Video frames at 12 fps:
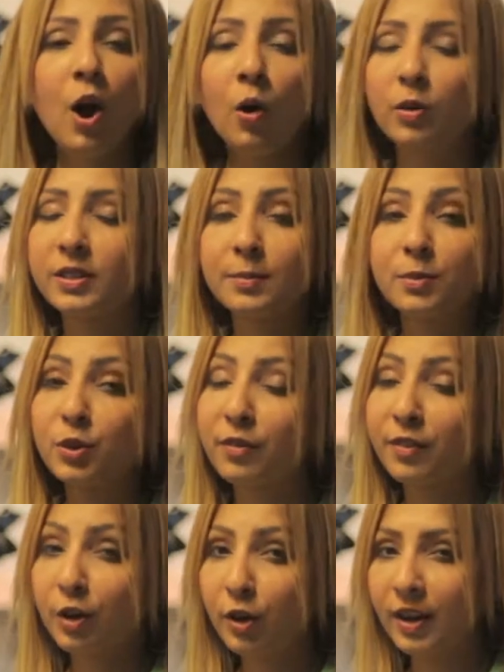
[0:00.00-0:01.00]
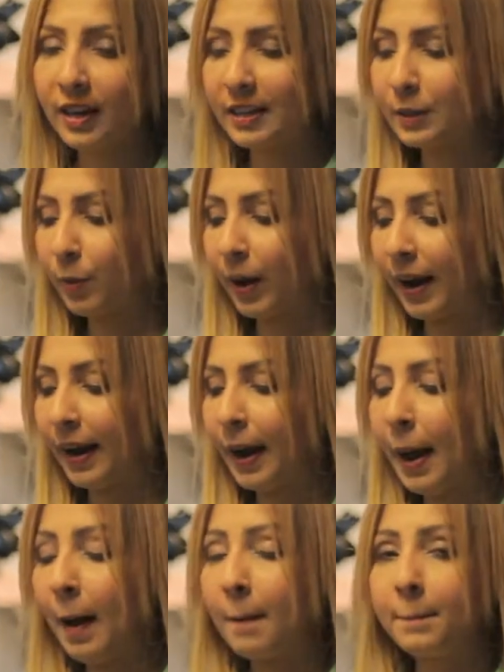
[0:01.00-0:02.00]
or some sort of cooking spray,
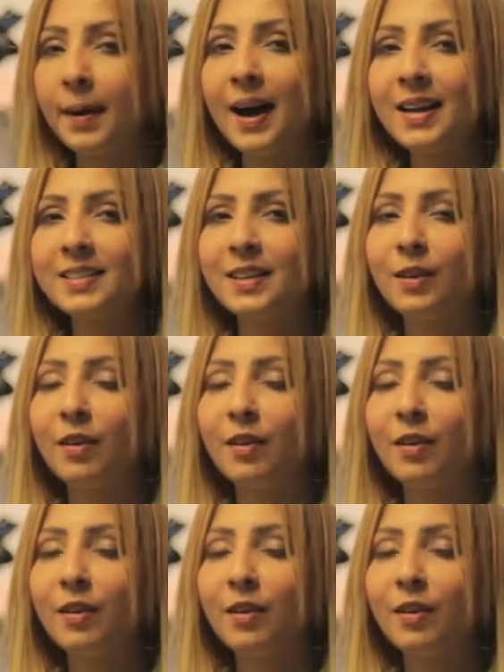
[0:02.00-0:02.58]
but